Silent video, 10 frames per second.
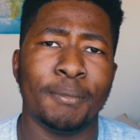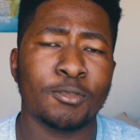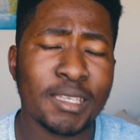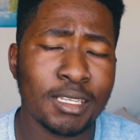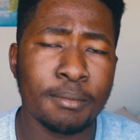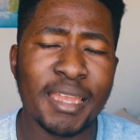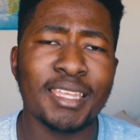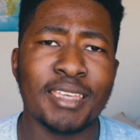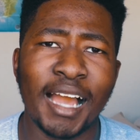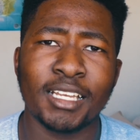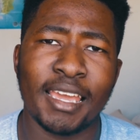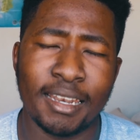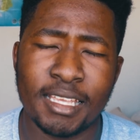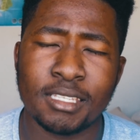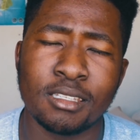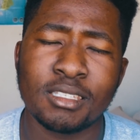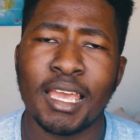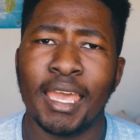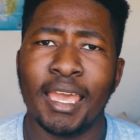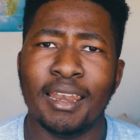especially many young adolescents,
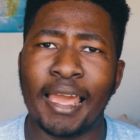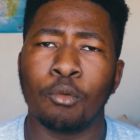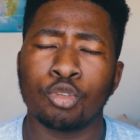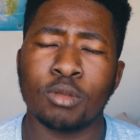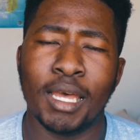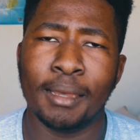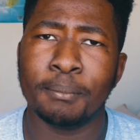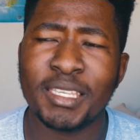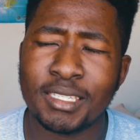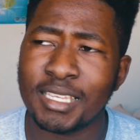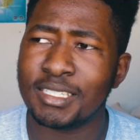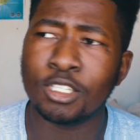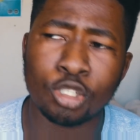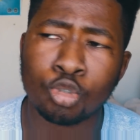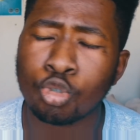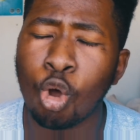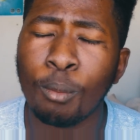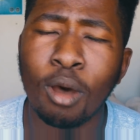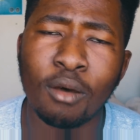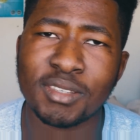like with PTSD, just
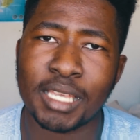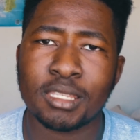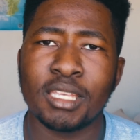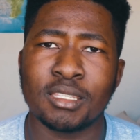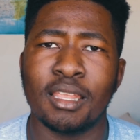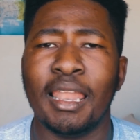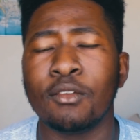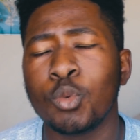trauma of such things in their lives.